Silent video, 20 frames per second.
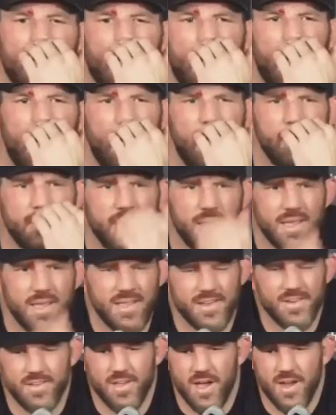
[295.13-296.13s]
Um,
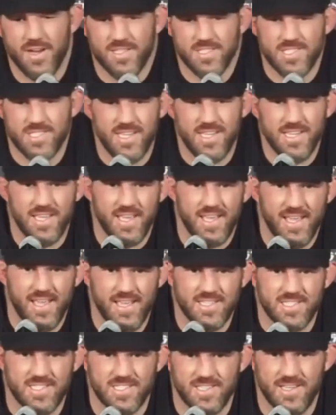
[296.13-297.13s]
honestly,
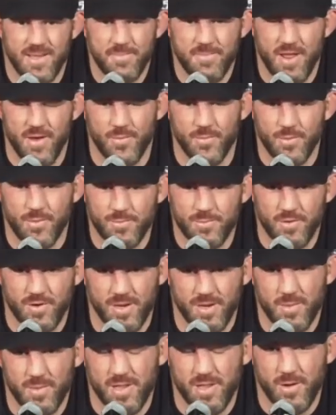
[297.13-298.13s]
it's, I'm not rooting for
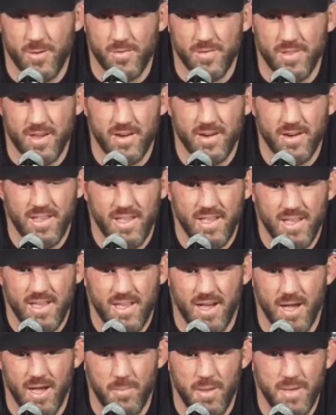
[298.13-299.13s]
anybody over there
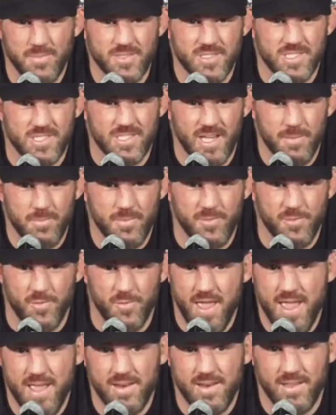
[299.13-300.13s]
um, I'm just I'm a
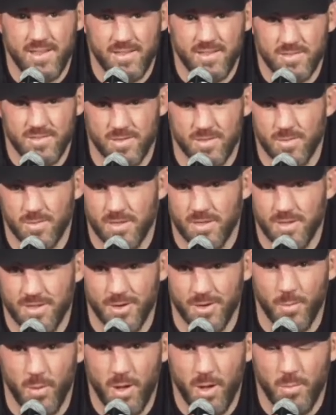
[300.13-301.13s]
fan to
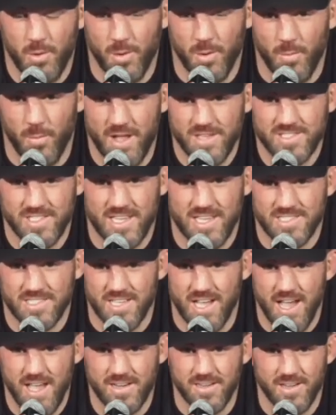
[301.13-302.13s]
you know want, want to watch that
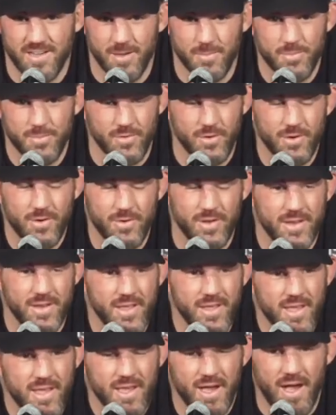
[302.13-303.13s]
side and come through and
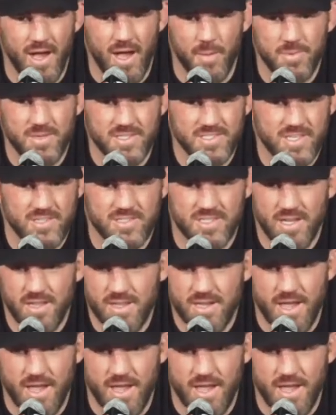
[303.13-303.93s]
because um, there's another